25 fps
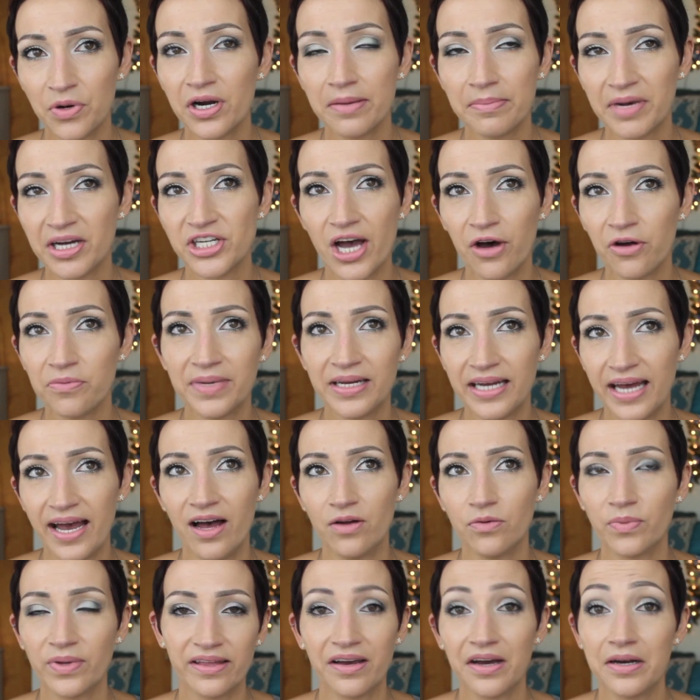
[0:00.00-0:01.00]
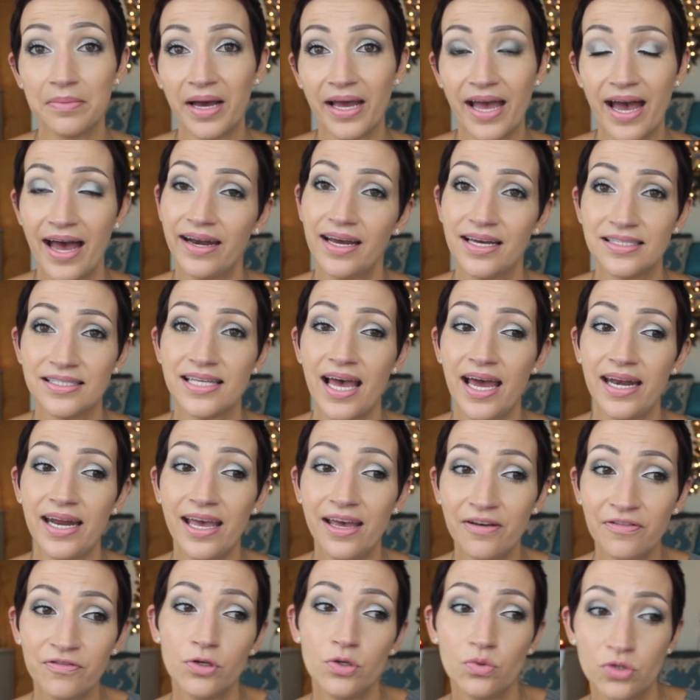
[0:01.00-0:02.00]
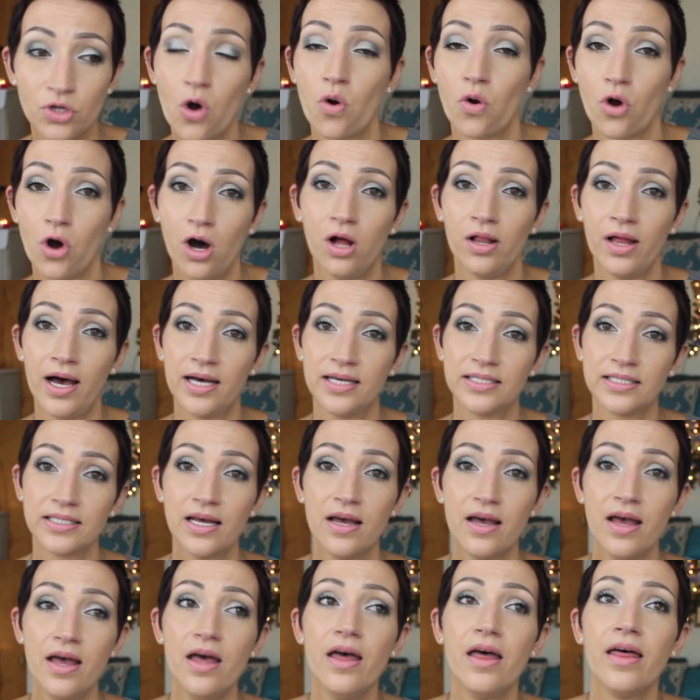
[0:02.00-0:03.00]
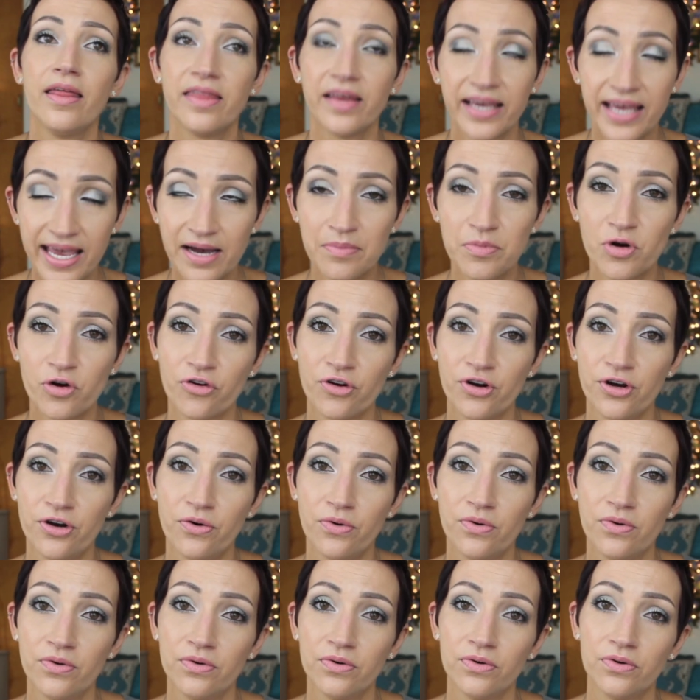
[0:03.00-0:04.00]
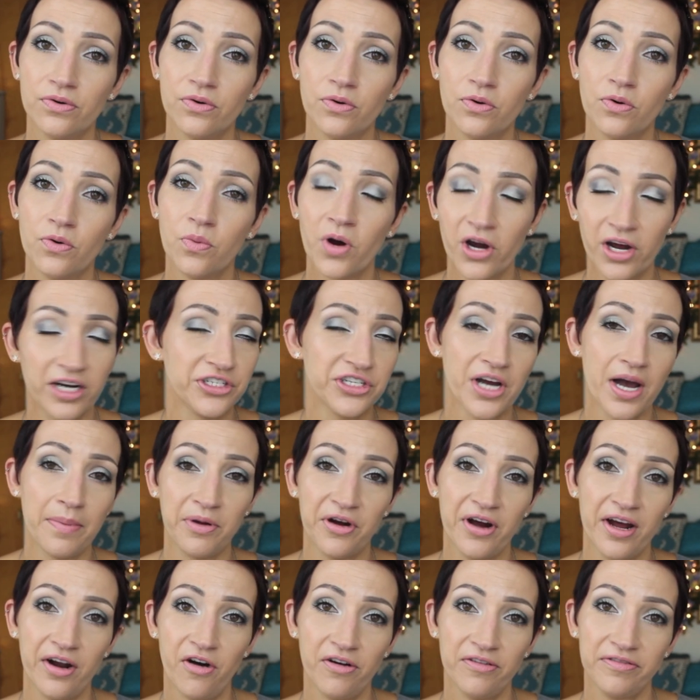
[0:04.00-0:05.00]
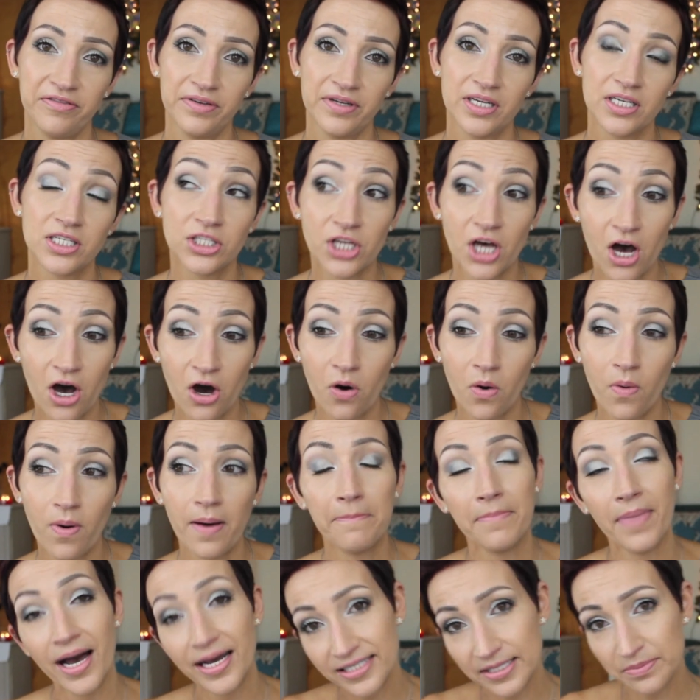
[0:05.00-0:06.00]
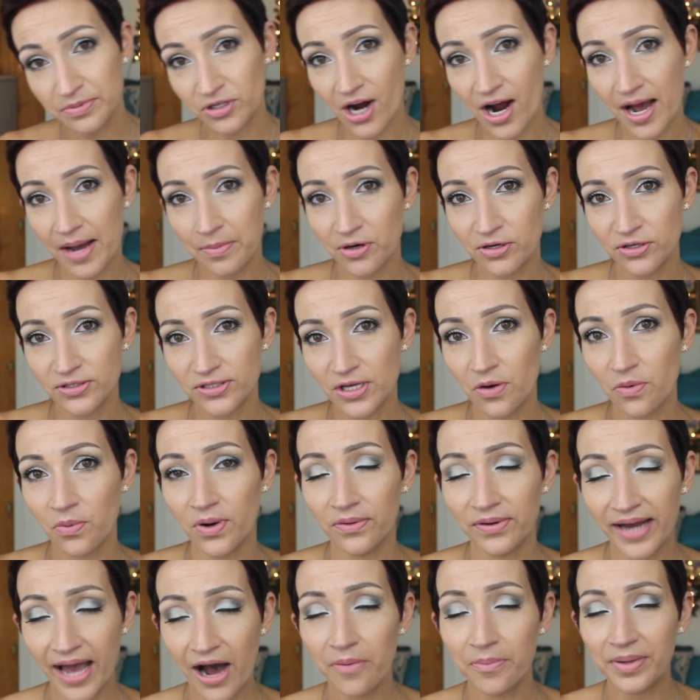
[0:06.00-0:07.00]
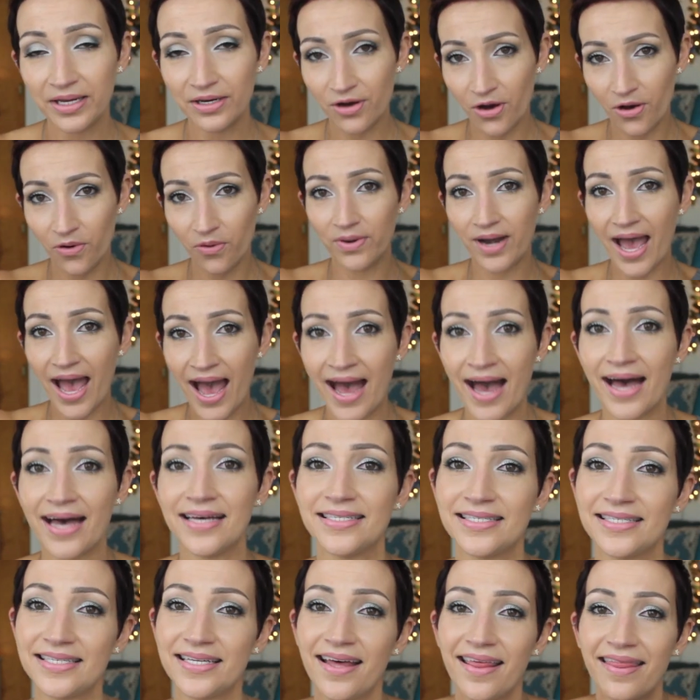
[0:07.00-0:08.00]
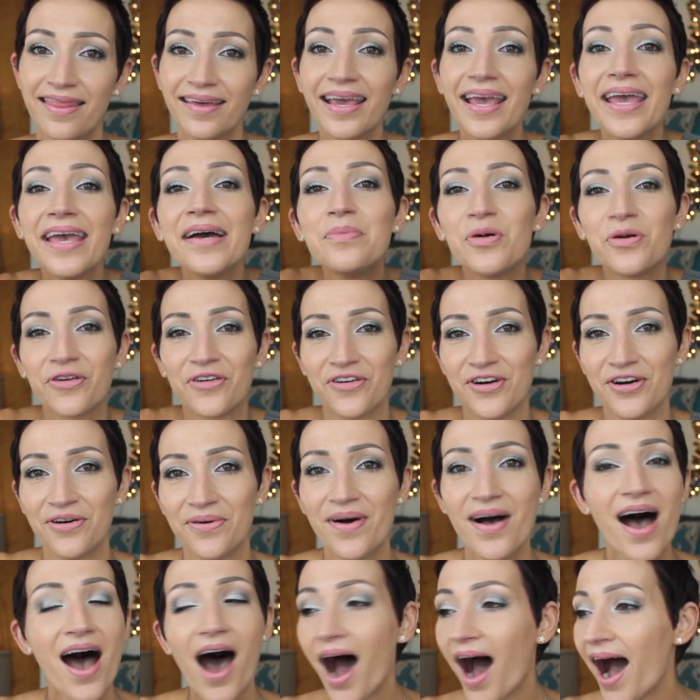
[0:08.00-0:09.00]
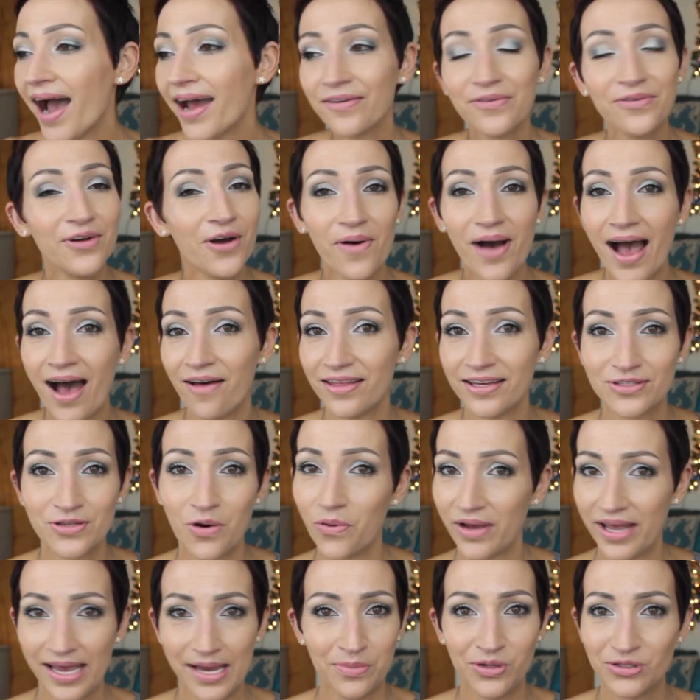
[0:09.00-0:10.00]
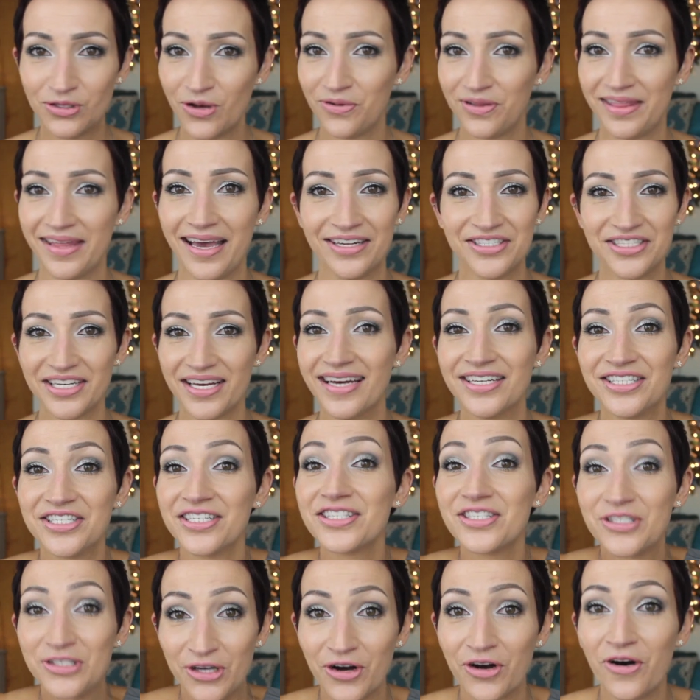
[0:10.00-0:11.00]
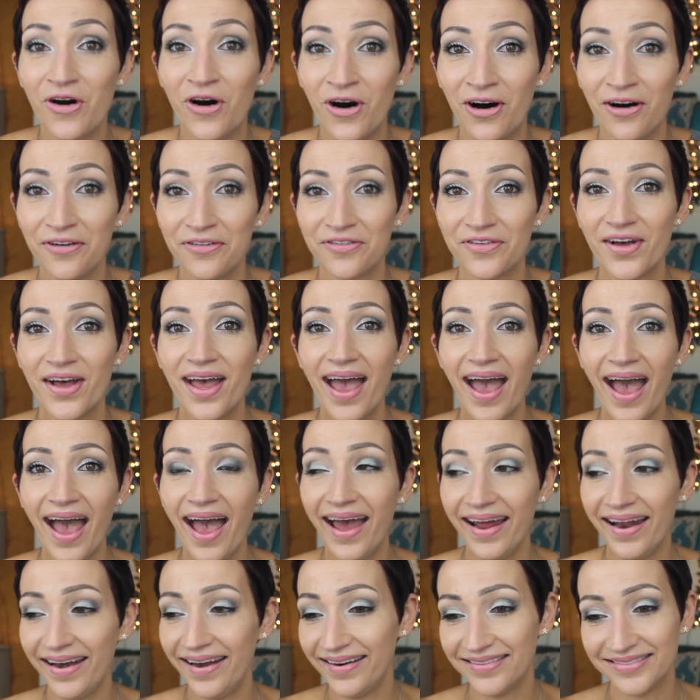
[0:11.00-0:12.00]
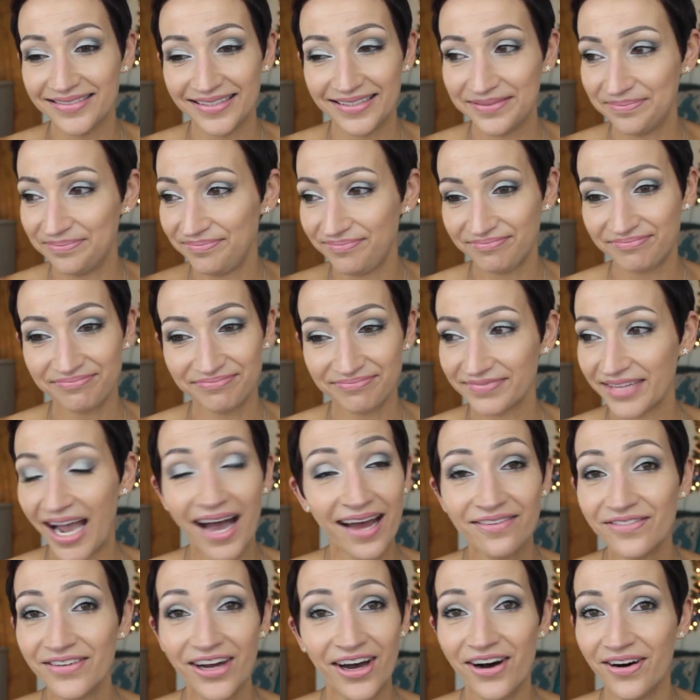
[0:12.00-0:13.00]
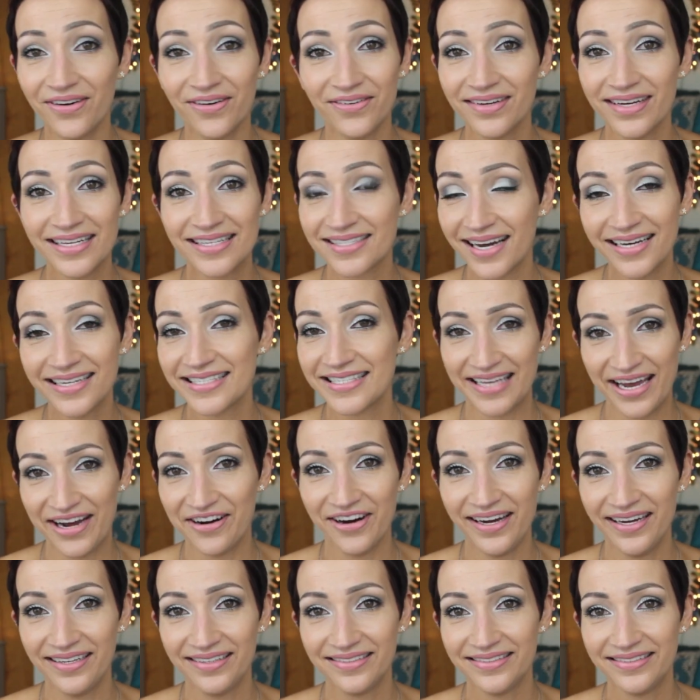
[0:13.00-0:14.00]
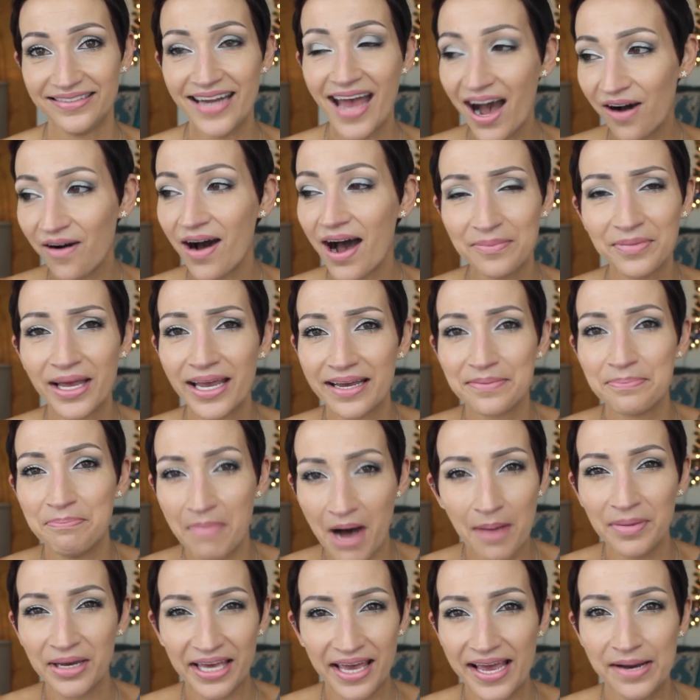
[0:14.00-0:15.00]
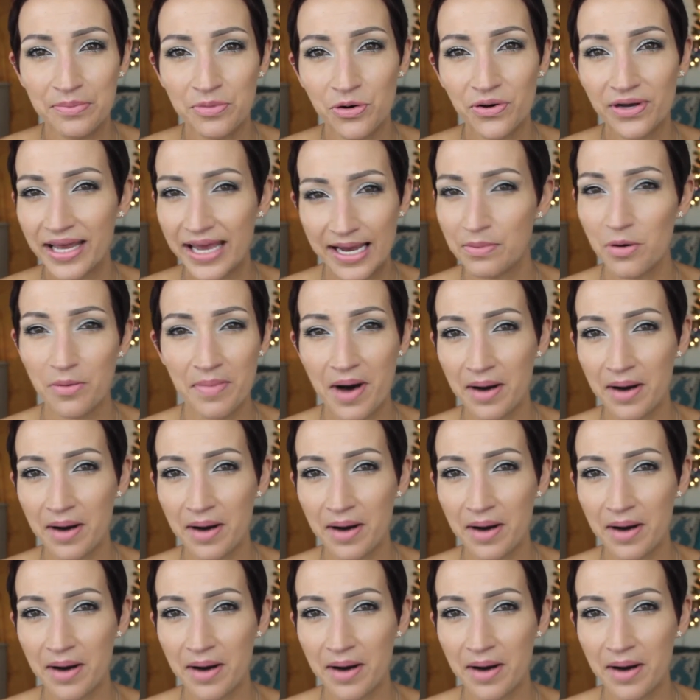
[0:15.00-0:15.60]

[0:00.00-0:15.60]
pretty much held me down with a gun to my head and said, if you don't call us the Camel Crew, we're going to chop your head off. So my subscribers will now be known as the Camel Crew. I don't know how this whole camel toe thing, it just took off, and I don't know. It's kind of scary. Now I'm like Mama Camel, Camel